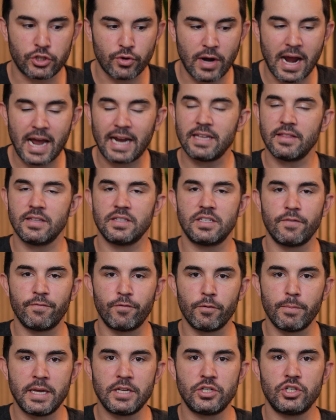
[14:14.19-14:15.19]
tracking this
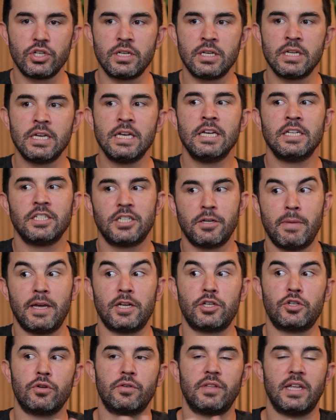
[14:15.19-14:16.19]
information to make
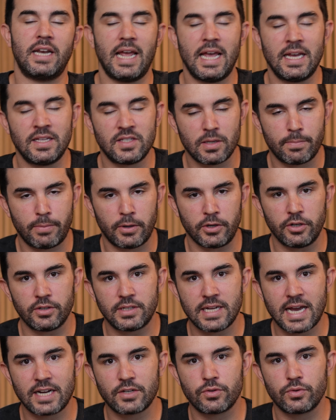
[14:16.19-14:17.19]
sure that it ends up on your
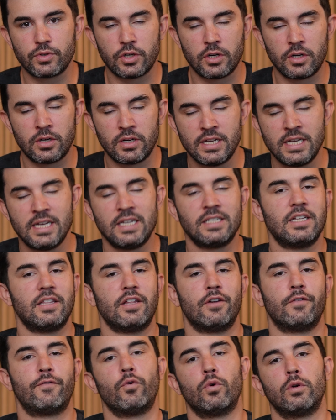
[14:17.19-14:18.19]
tax return to
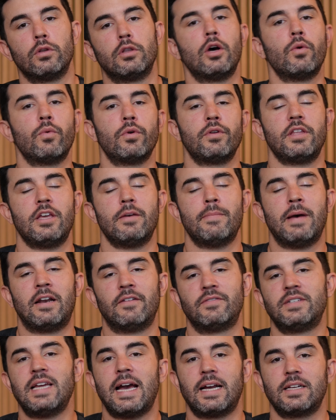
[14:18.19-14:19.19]
therefore lower the amount
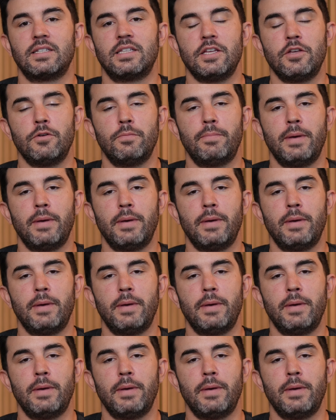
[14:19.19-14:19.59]
of tax that you